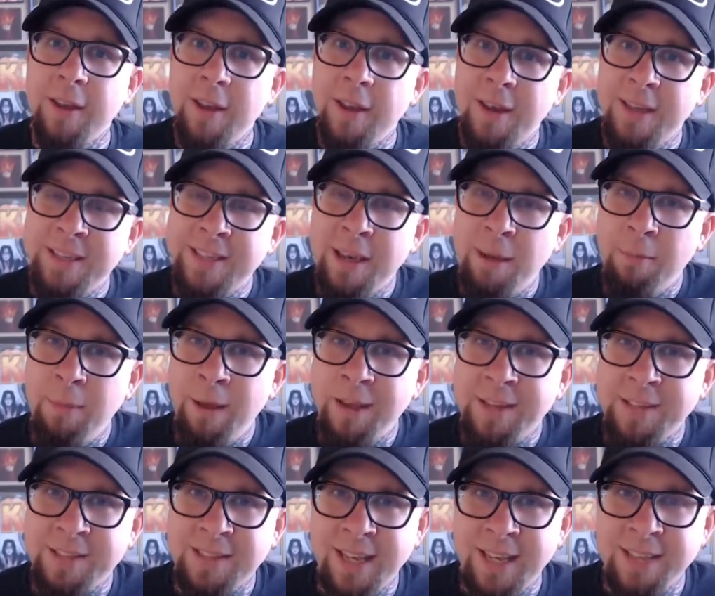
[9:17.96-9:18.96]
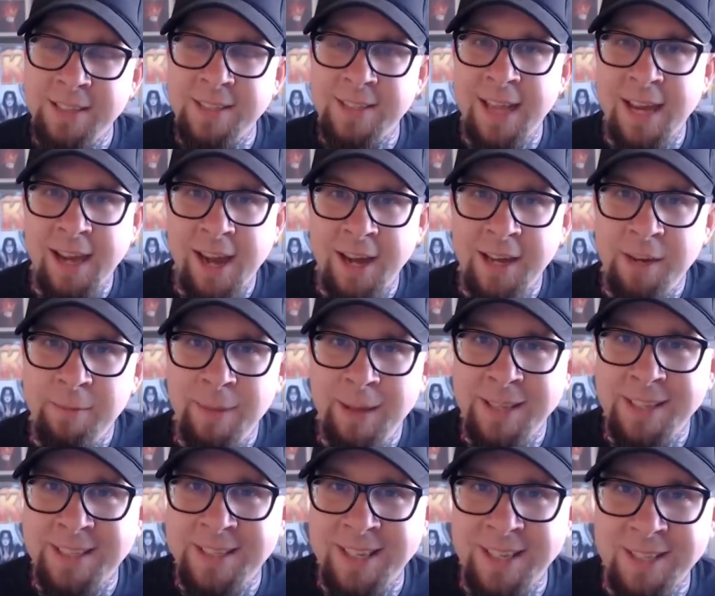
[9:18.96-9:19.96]
Does that make sense? That kind of
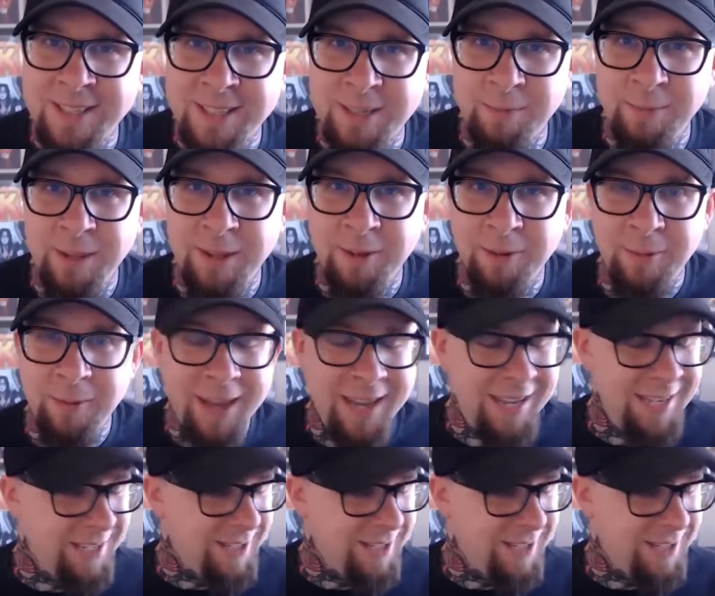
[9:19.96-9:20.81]
made sense to me the way he